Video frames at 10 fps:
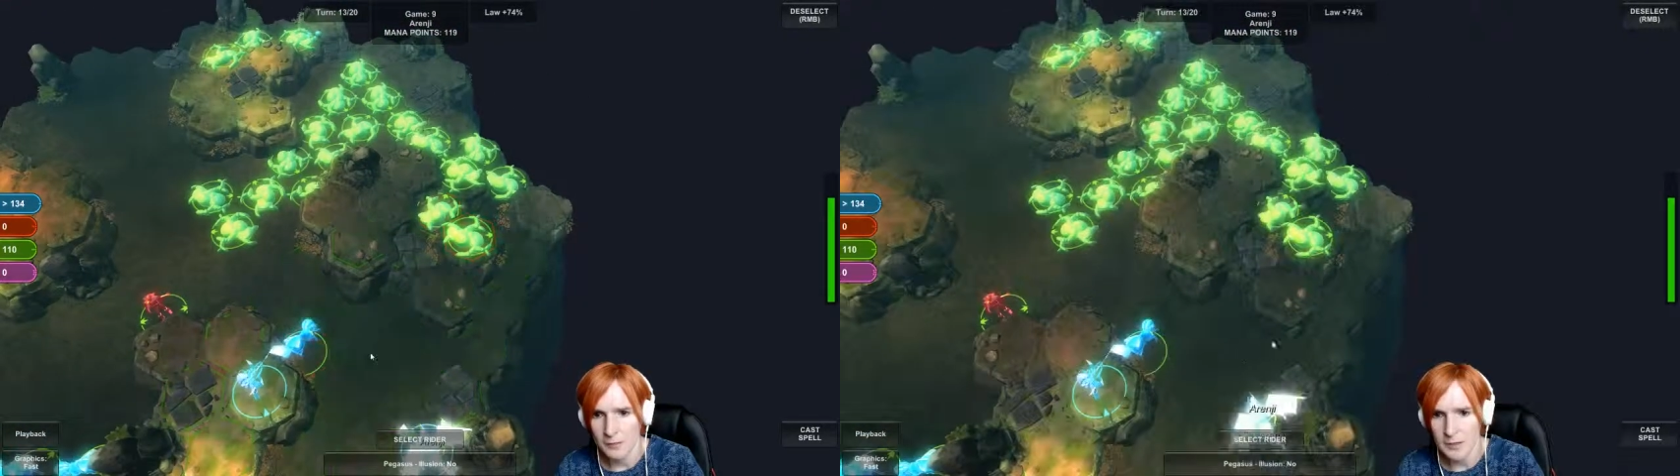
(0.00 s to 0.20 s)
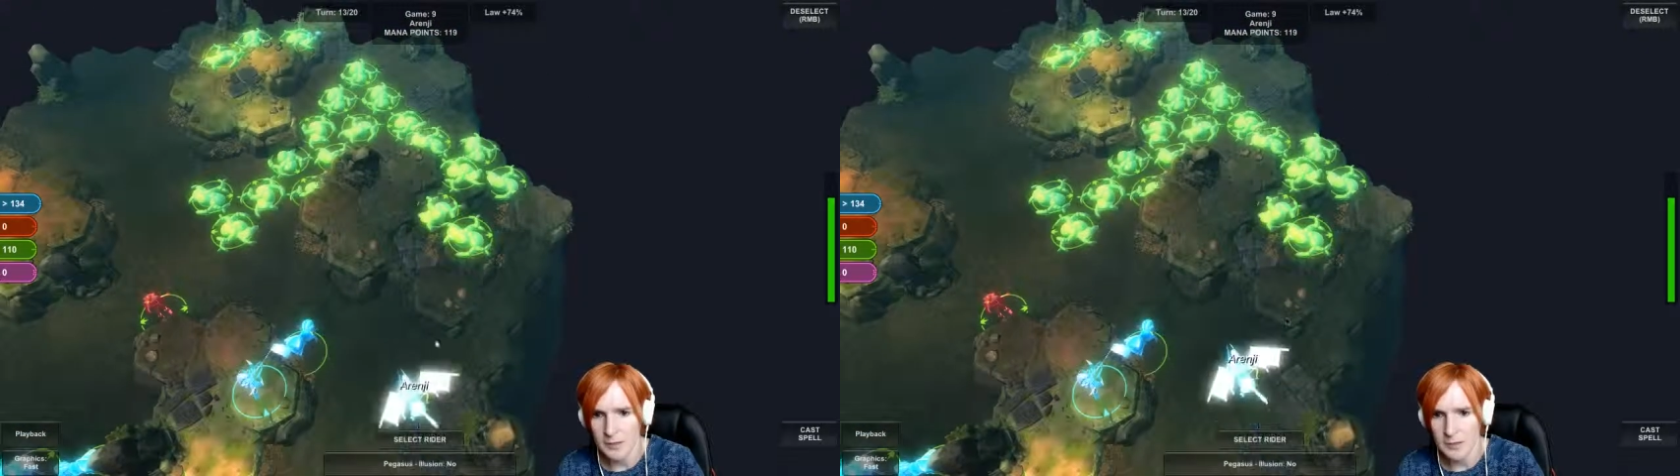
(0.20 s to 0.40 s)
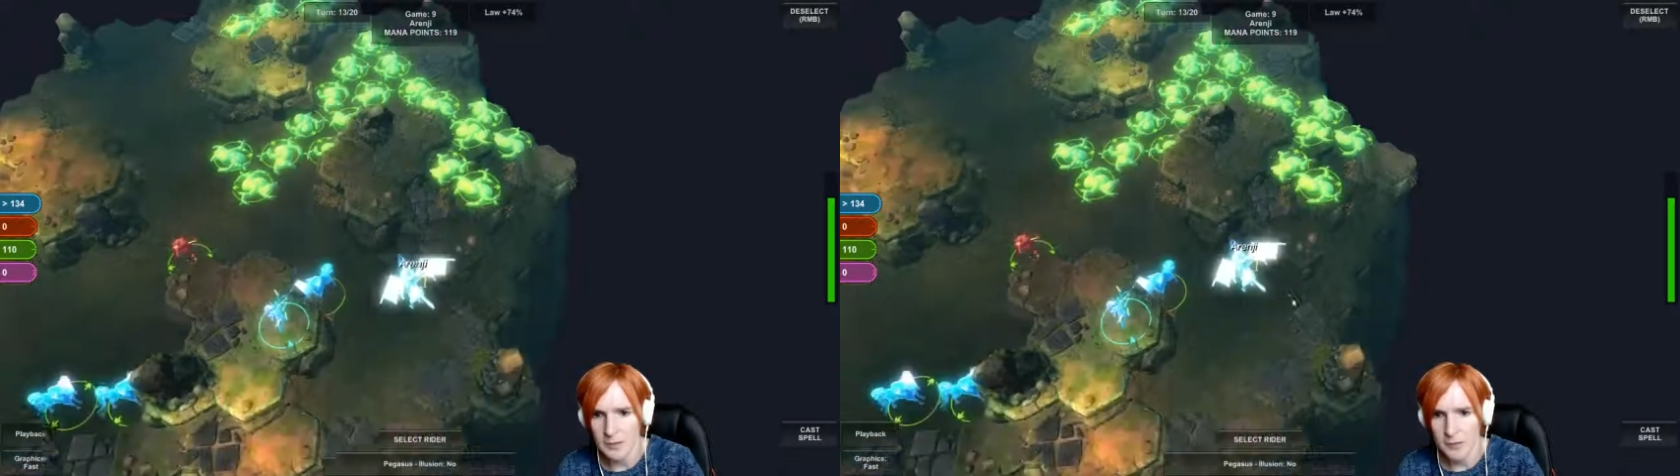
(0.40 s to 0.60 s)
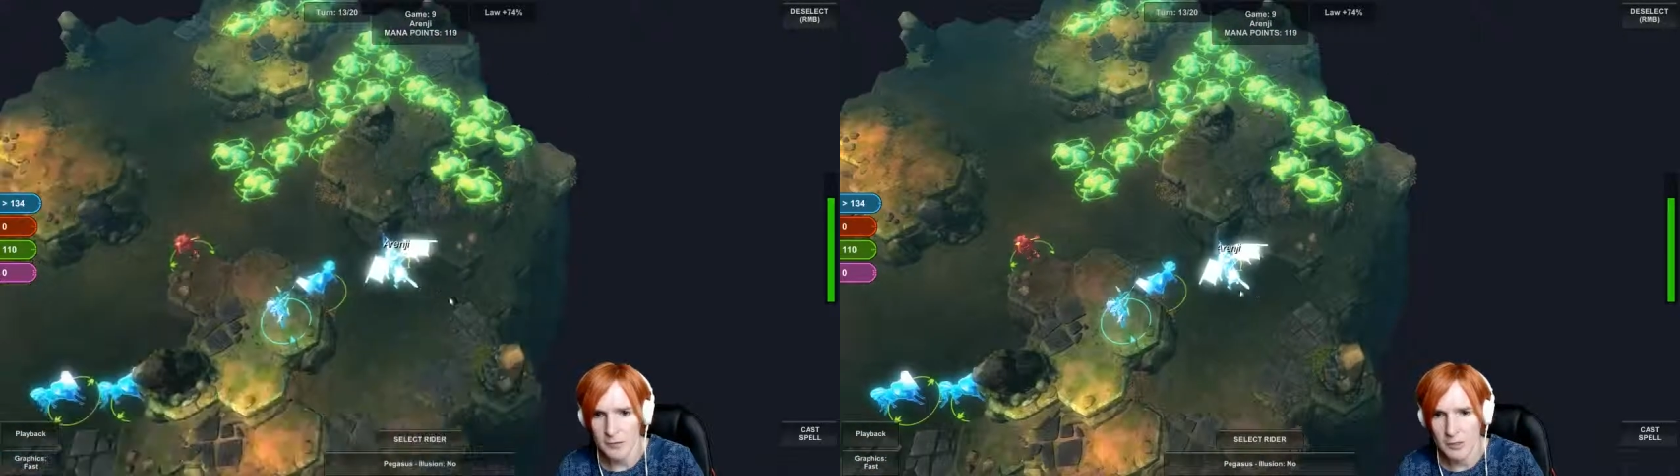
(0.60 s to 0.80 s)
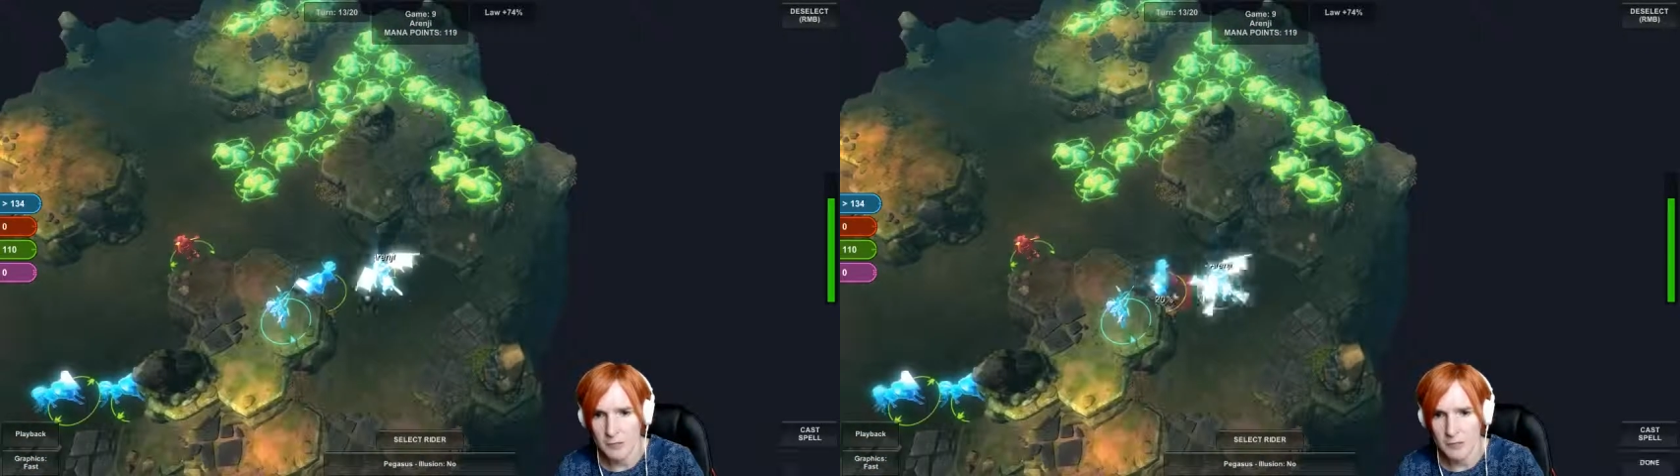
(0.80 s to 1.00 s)
Let's just keep
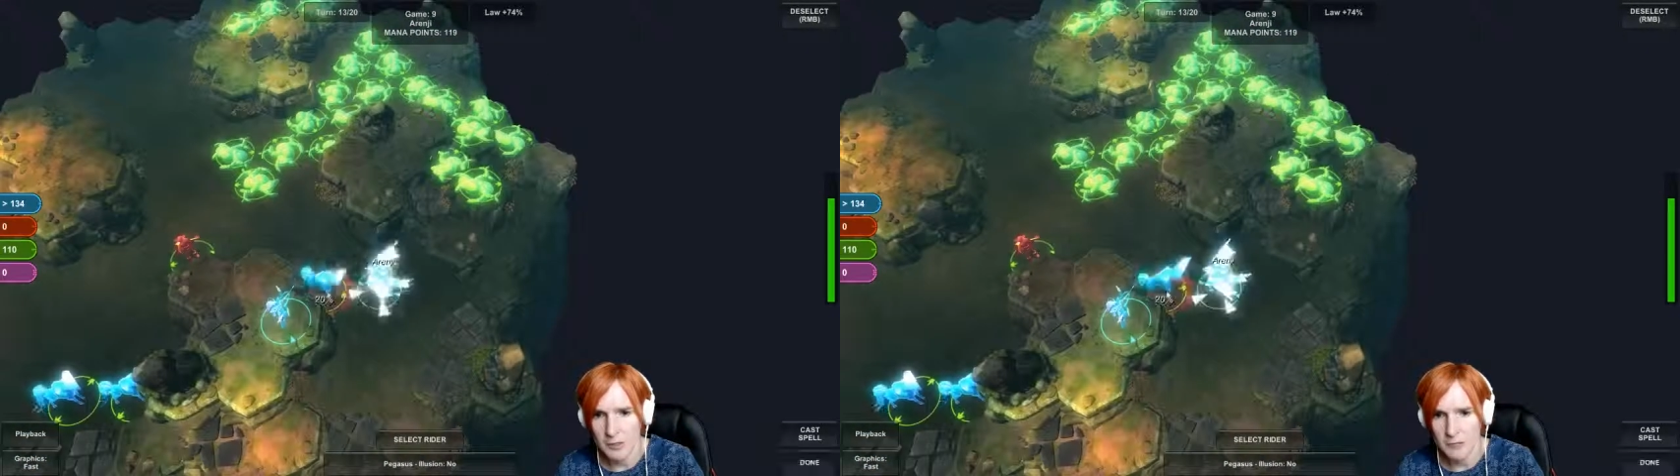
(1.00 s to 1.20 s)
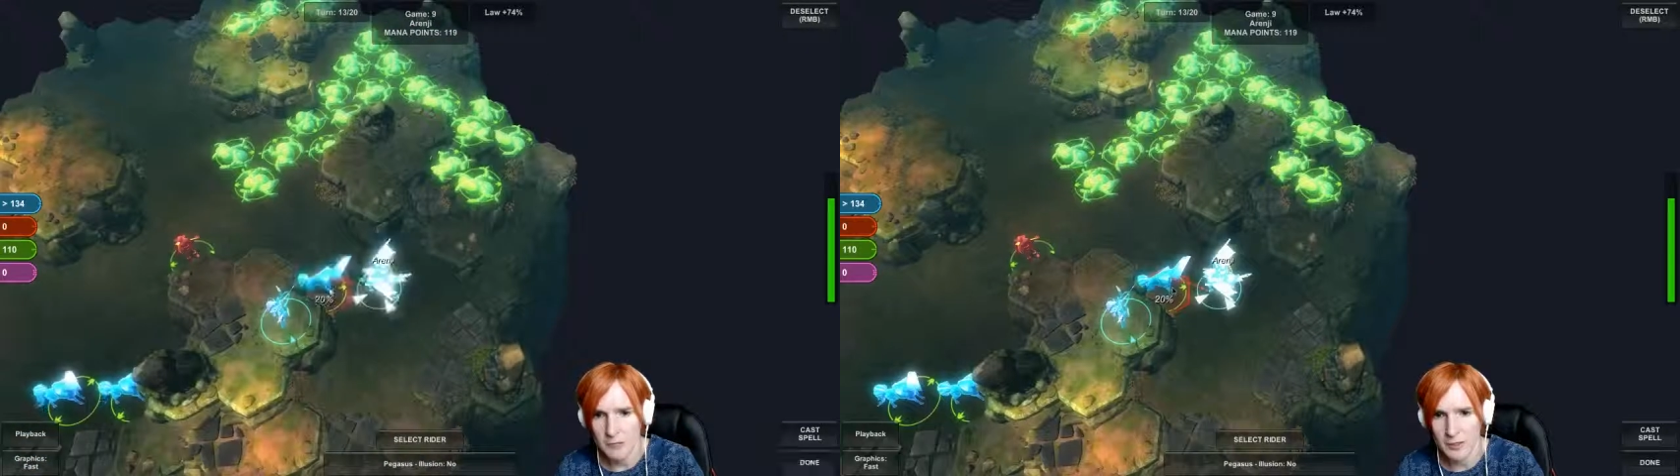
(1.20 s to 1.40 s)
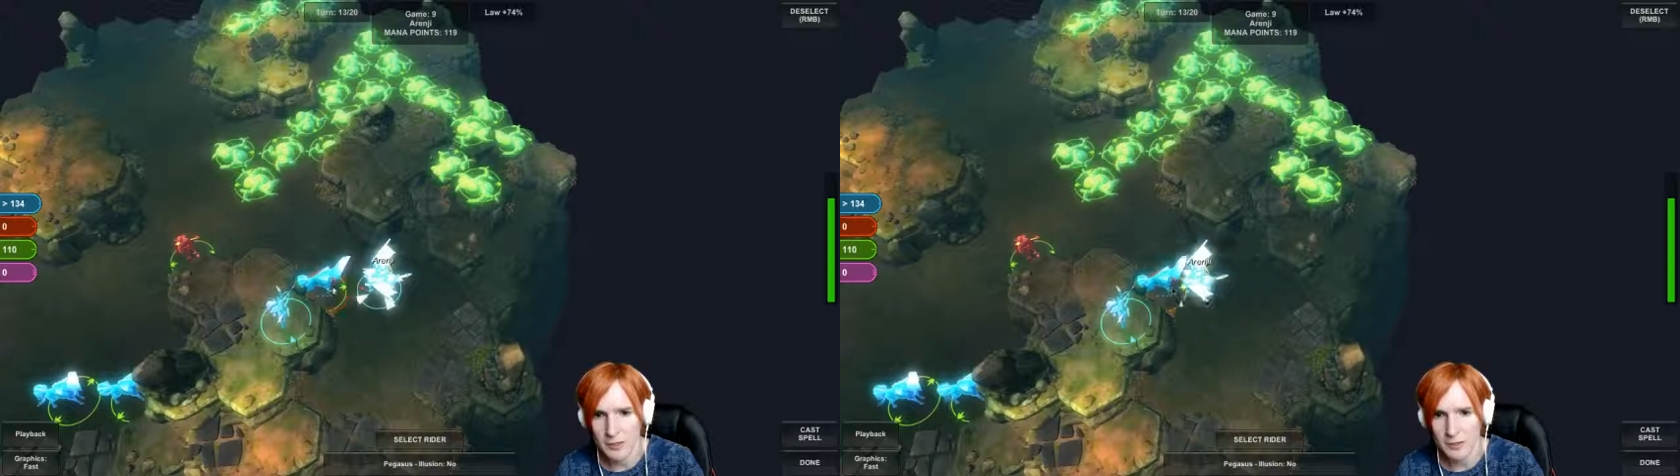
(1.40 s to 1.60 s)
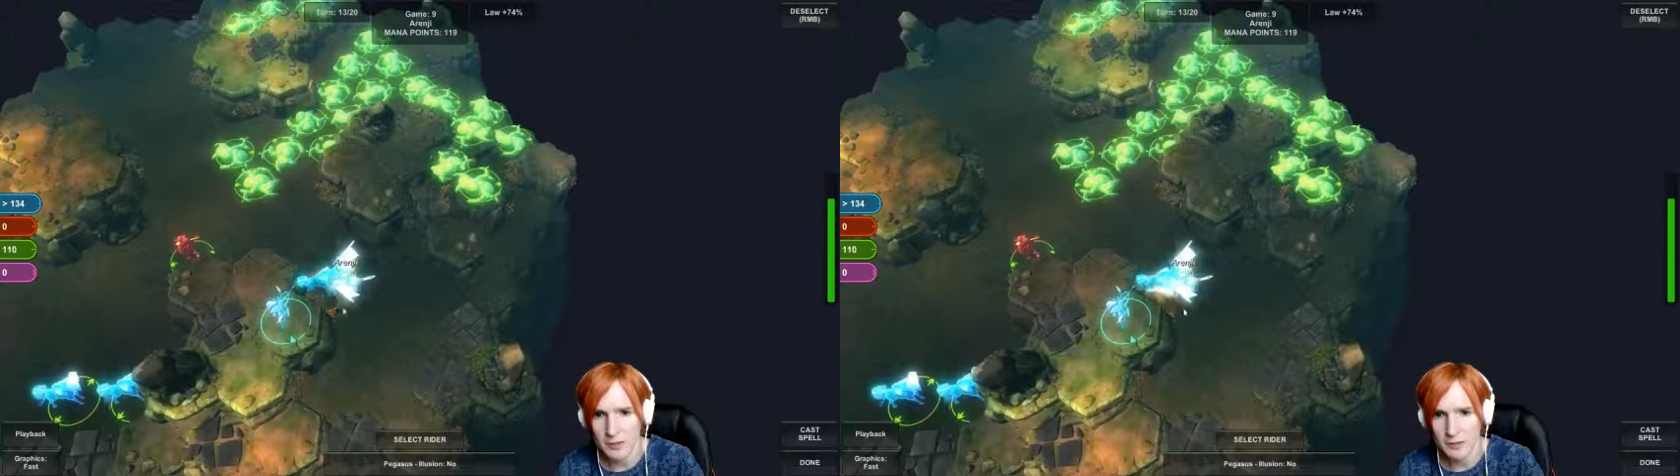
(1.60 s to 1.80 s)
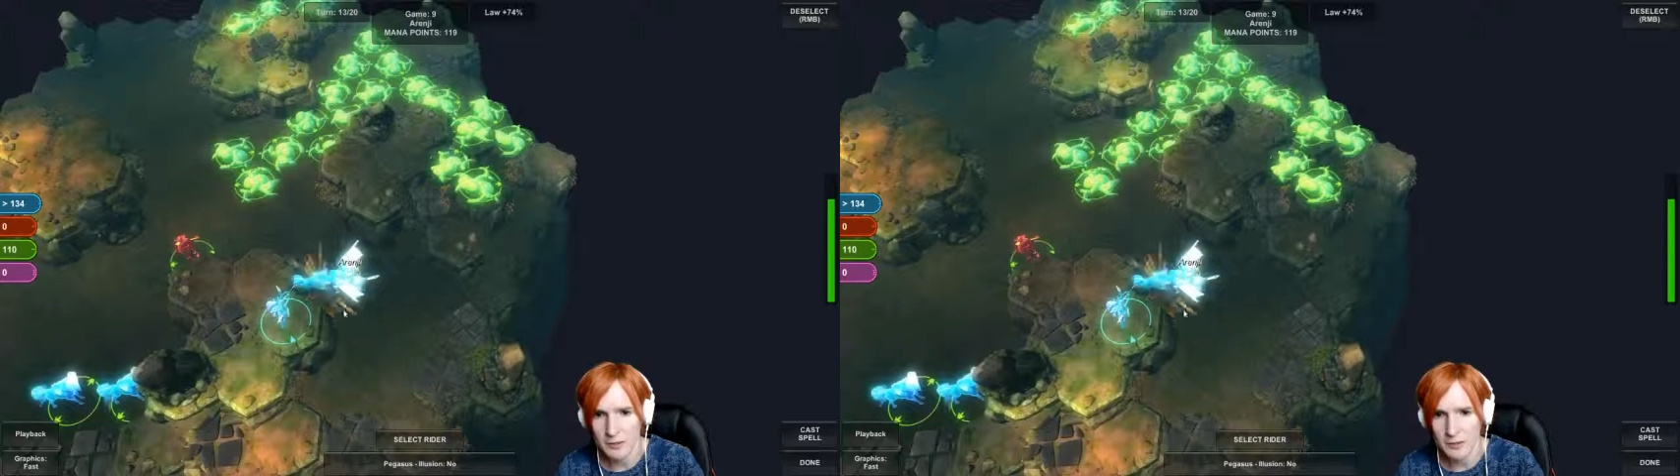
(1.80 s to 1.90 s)
putting pressure on here.